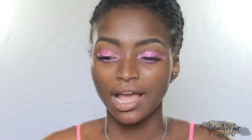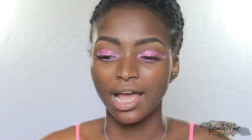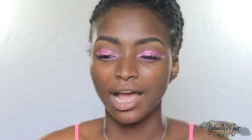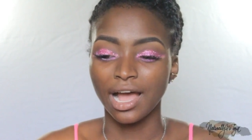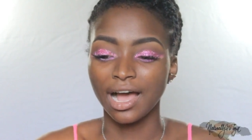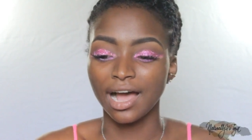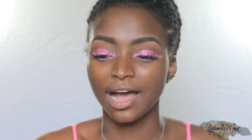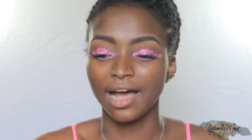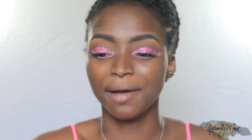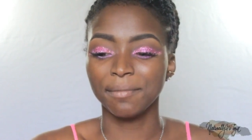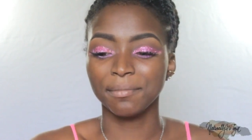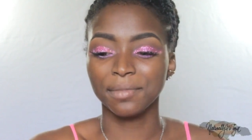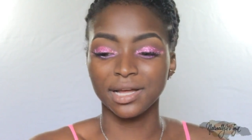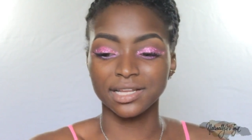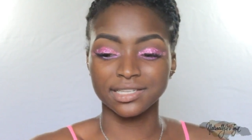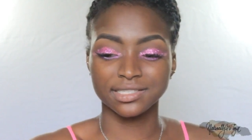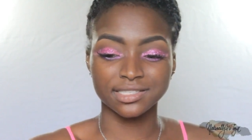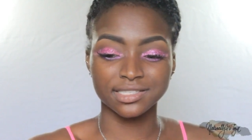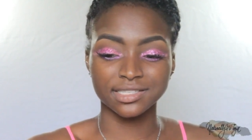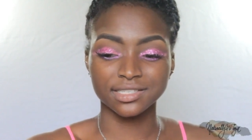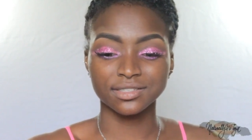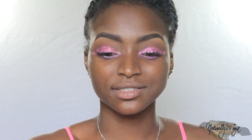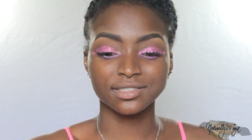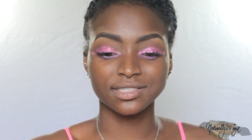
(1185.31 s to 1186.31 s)
I
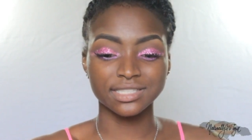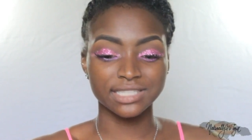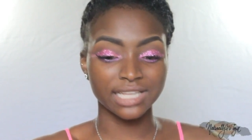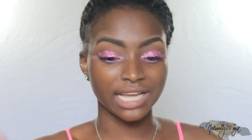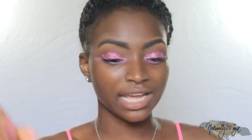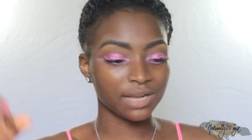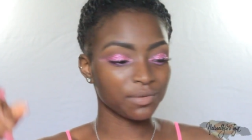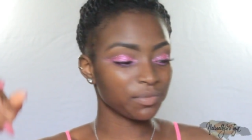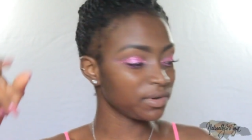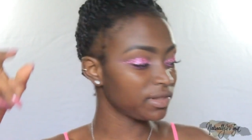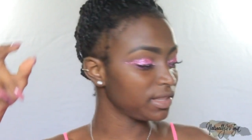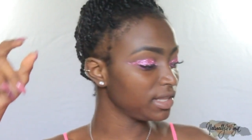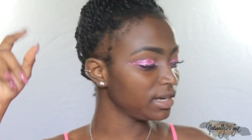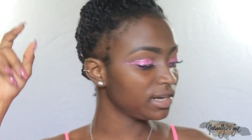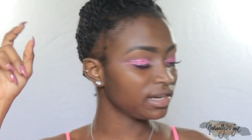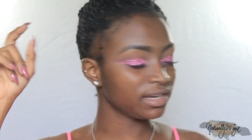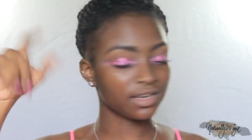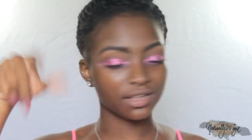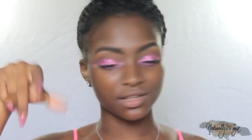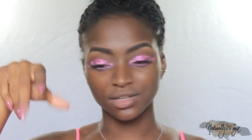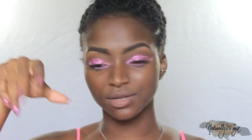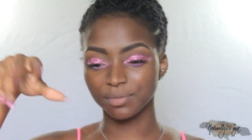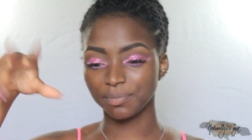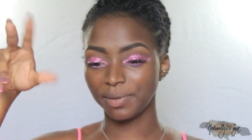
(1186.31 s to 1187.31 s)
still stayed within
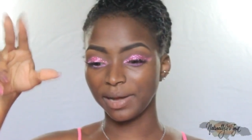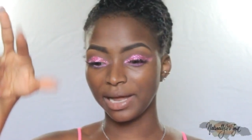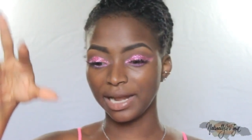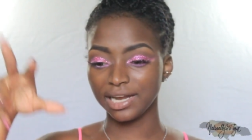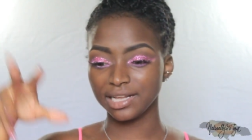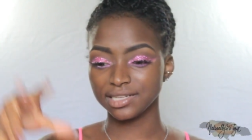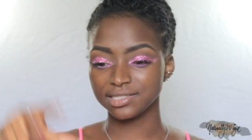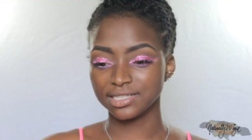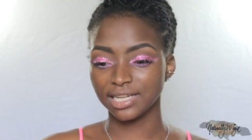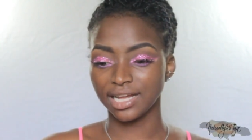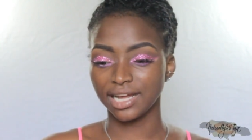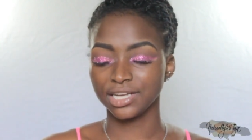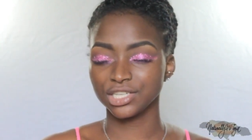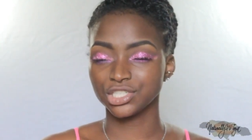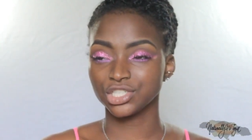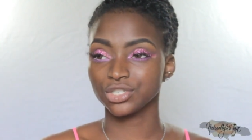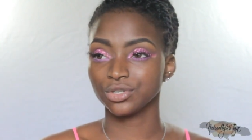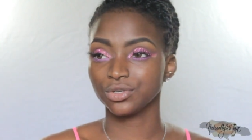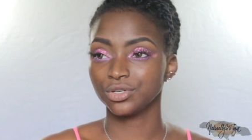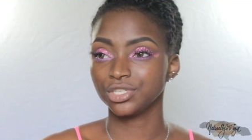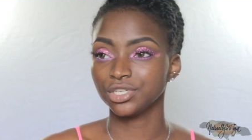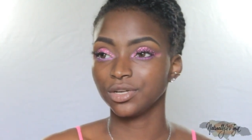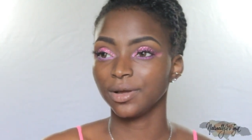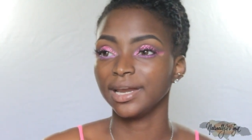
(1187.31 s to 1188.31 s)
the palettes that I
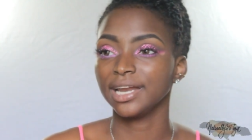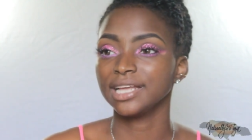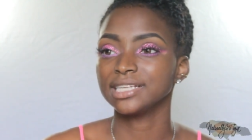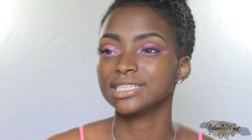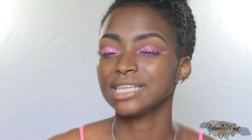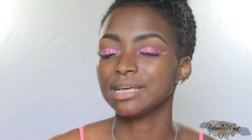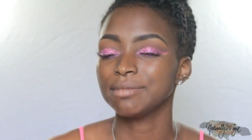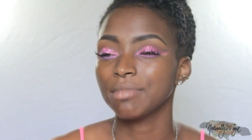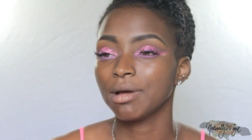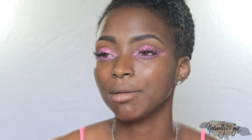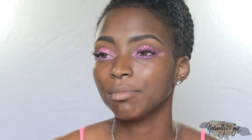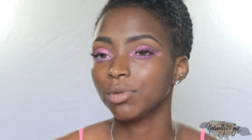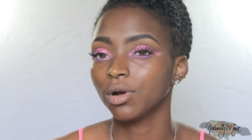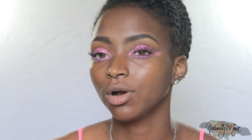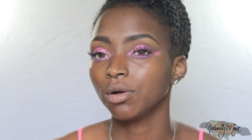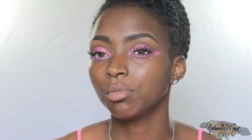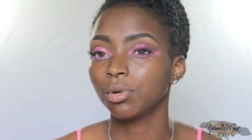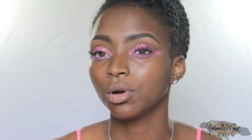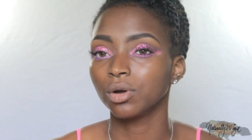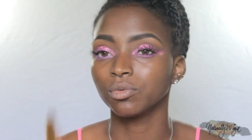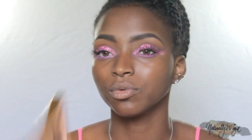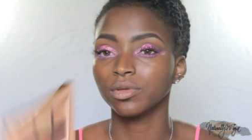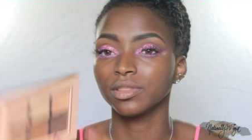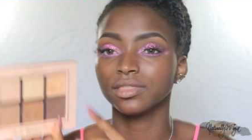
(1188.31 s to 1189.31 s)
showed you, and I set my brow
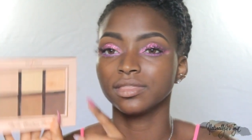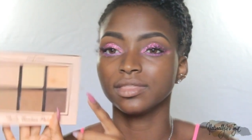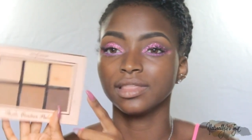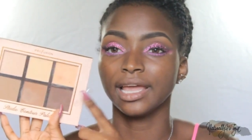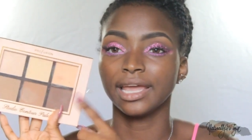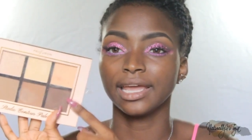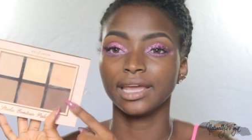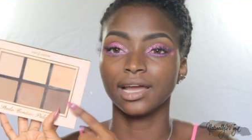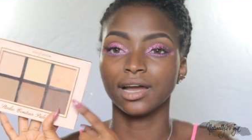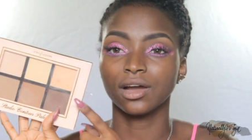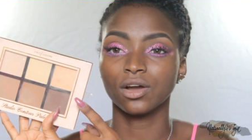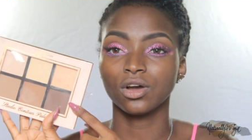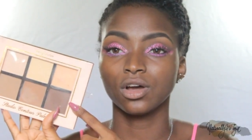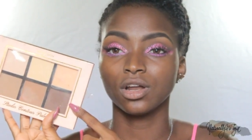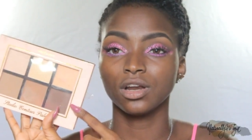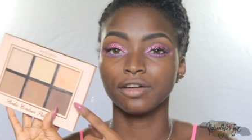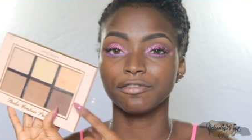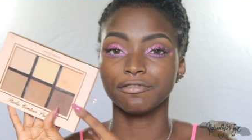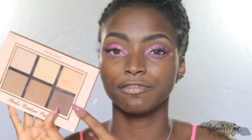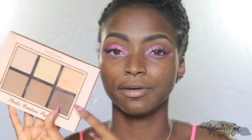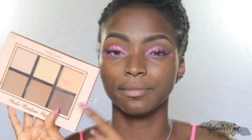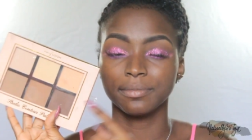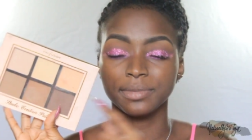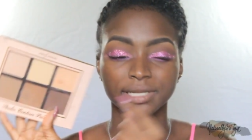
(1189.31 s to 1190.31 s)
bone with like a color
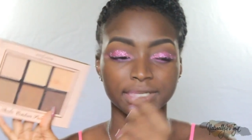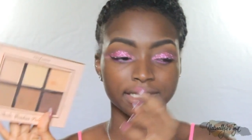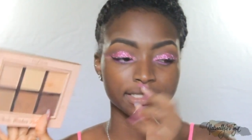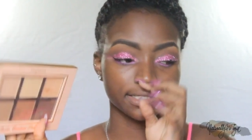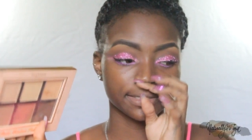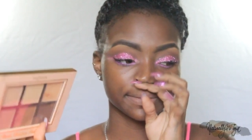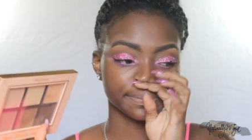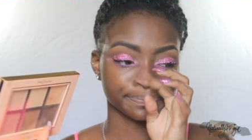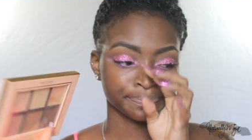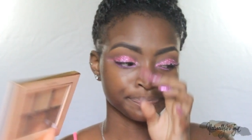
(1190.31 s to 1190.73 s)
from this.